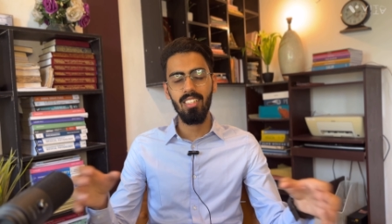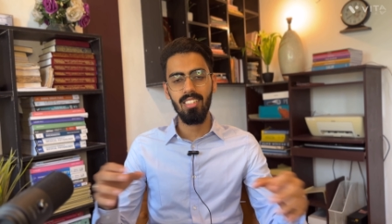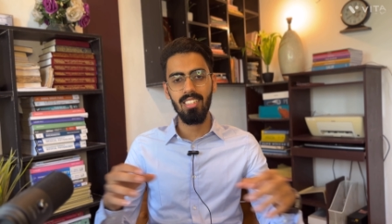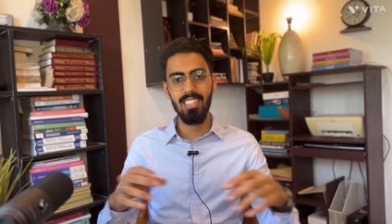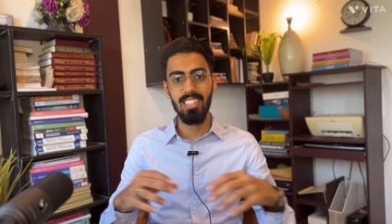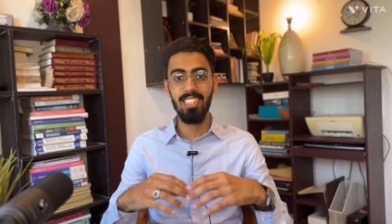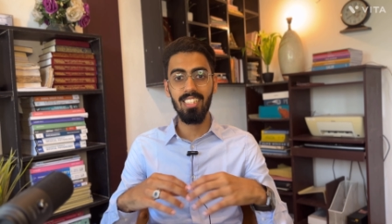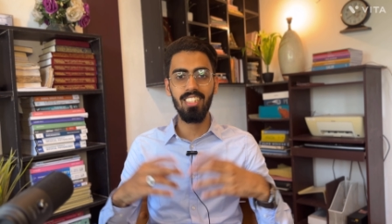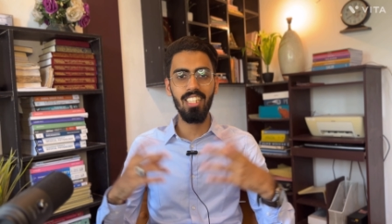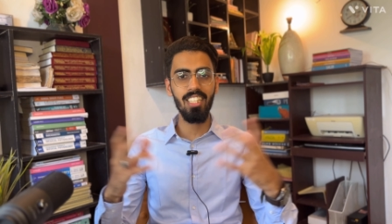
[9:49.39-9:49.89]

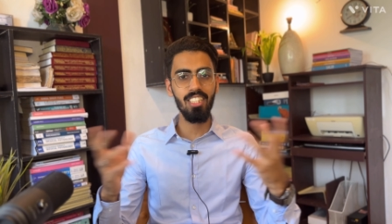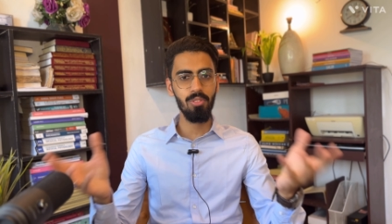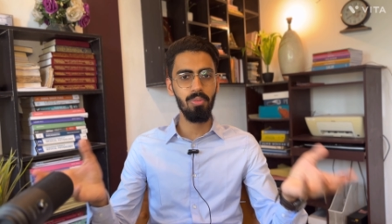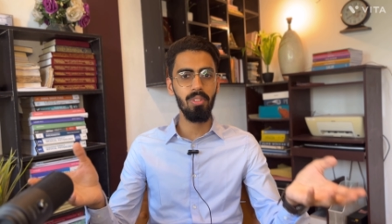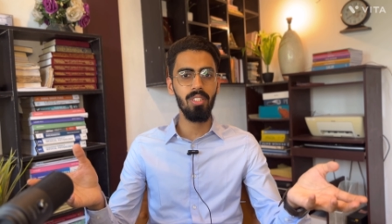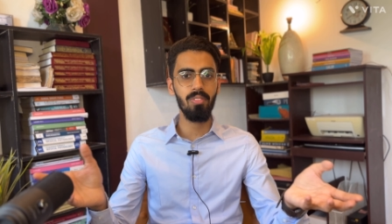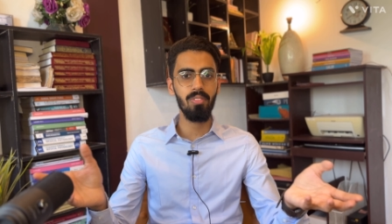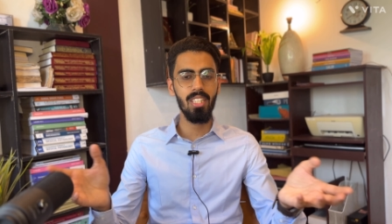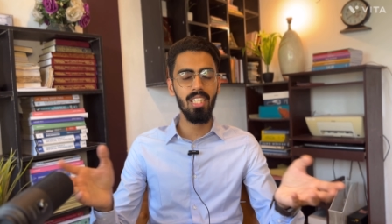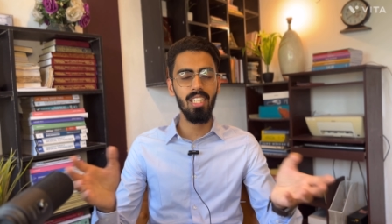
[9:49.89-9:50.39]
The stakes
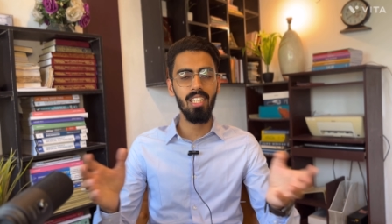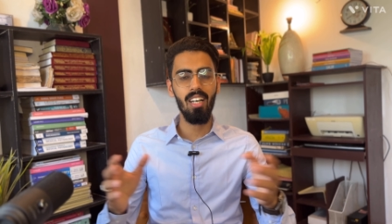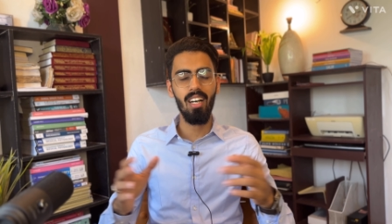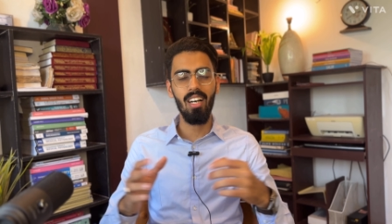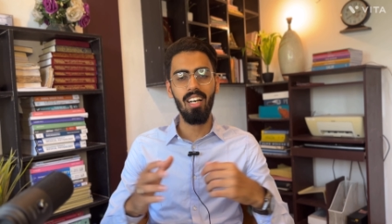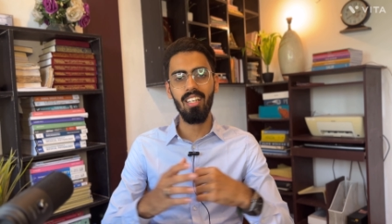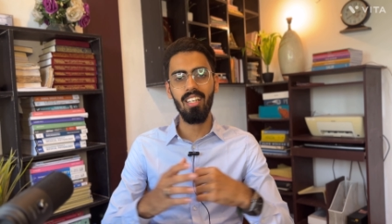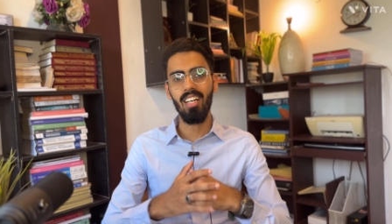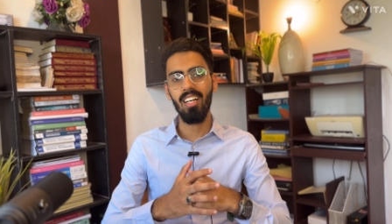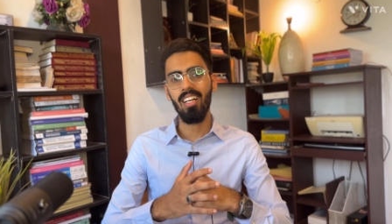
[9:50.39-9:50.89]
were really
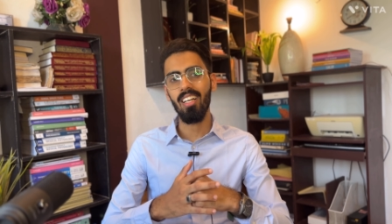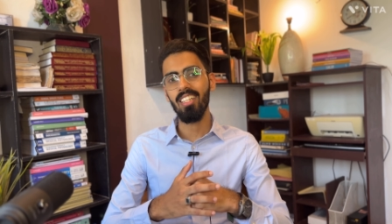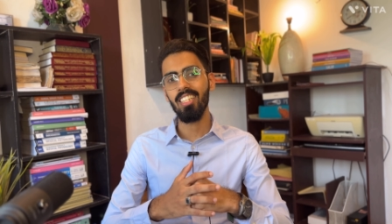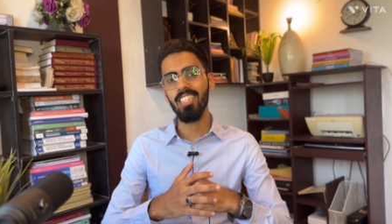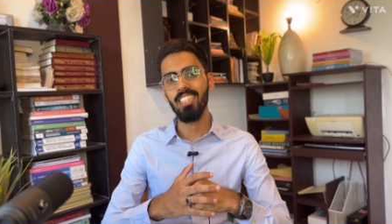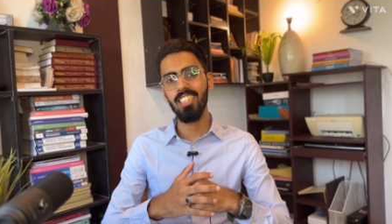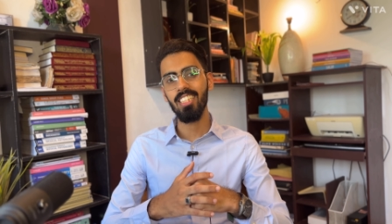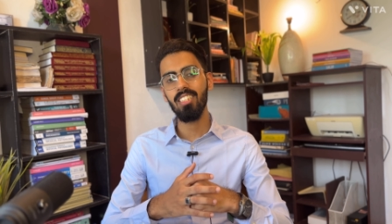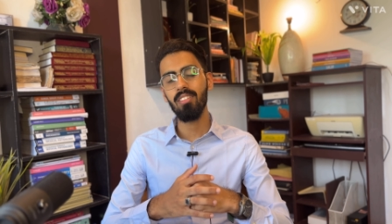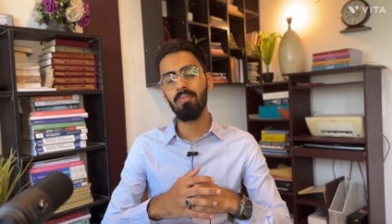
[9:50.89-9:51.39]
high. I
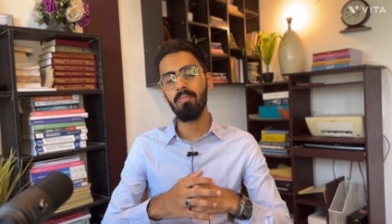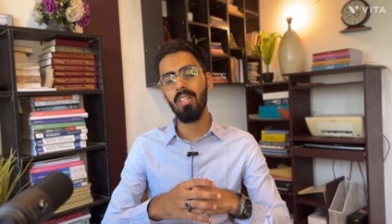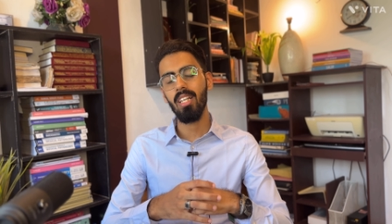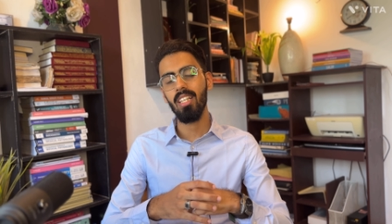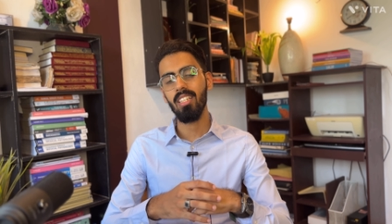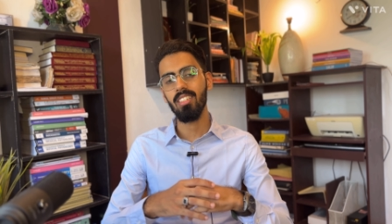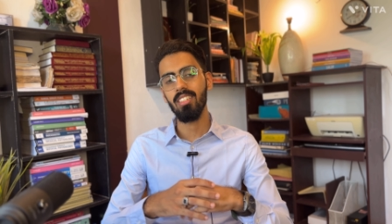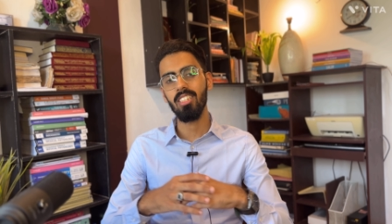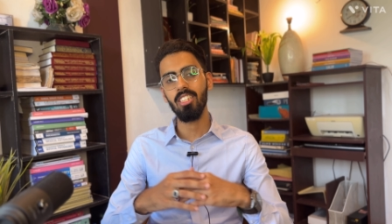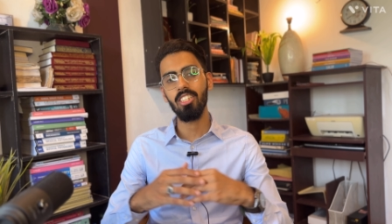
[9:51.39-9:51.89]
did my
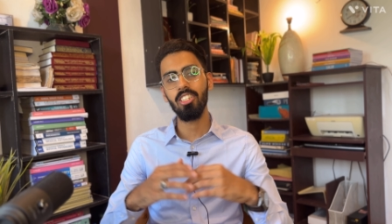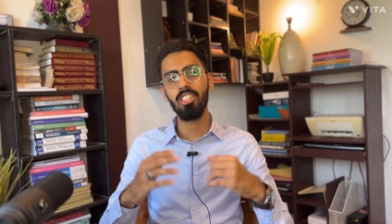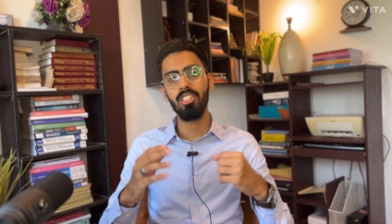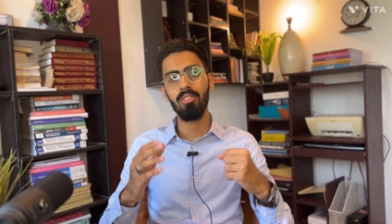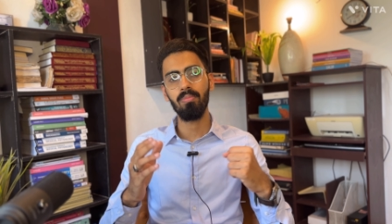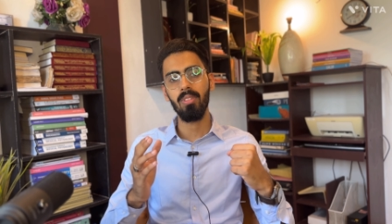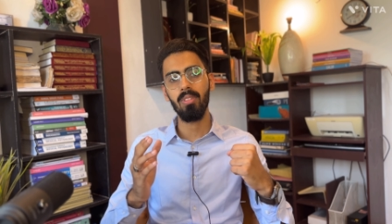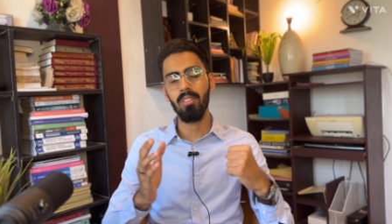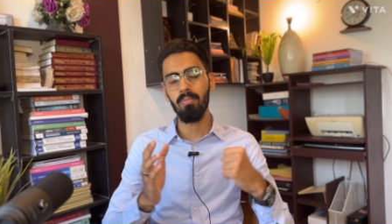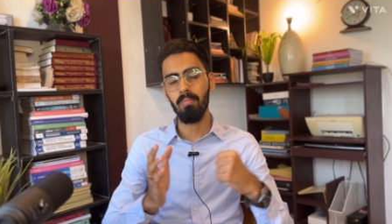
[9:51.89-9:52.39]

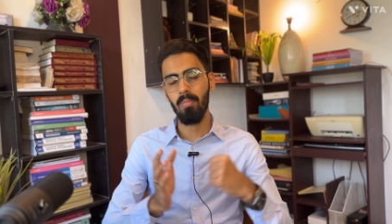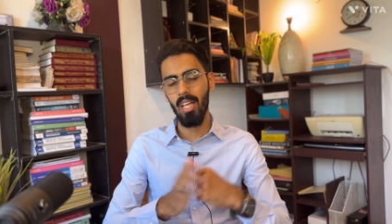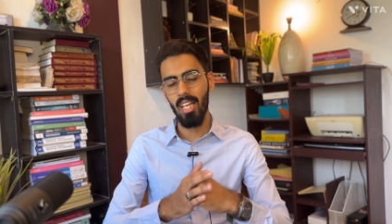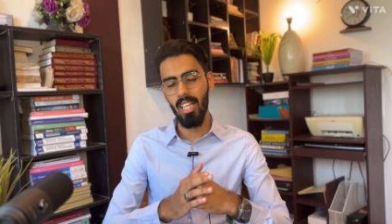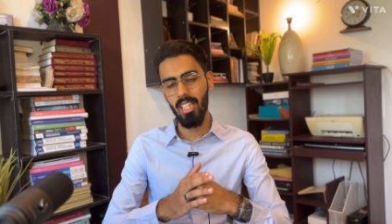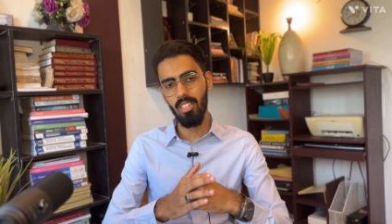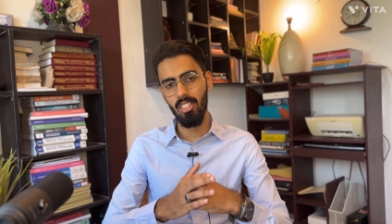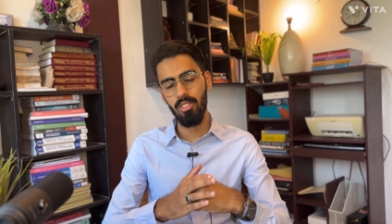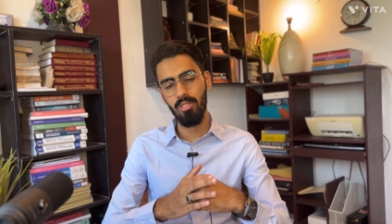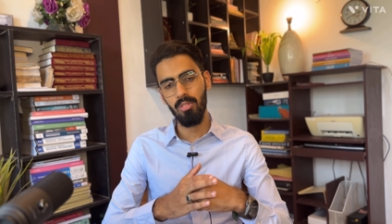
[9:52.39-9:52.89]
internship in
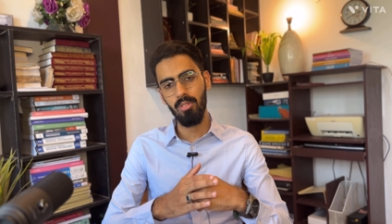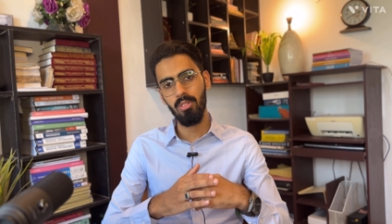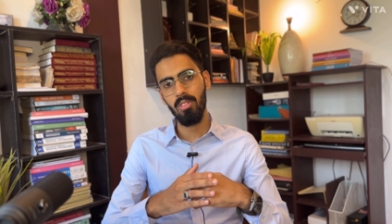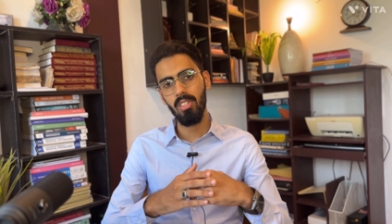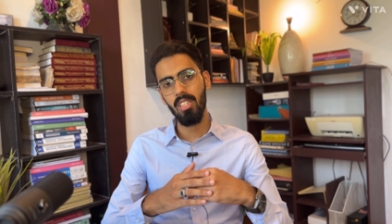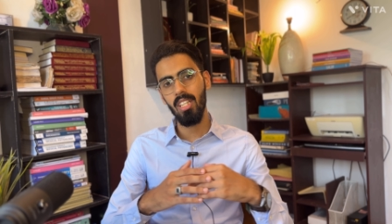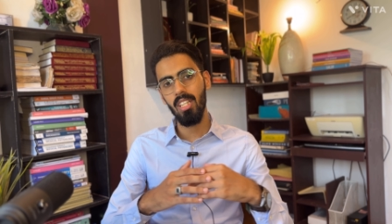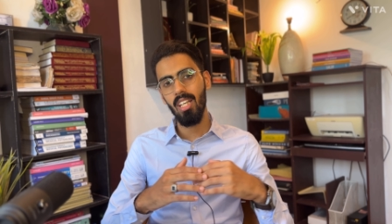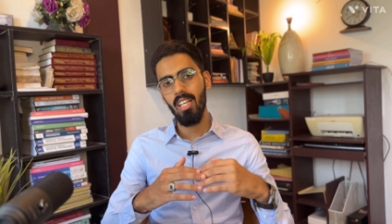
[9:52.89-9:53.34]
Bangalore.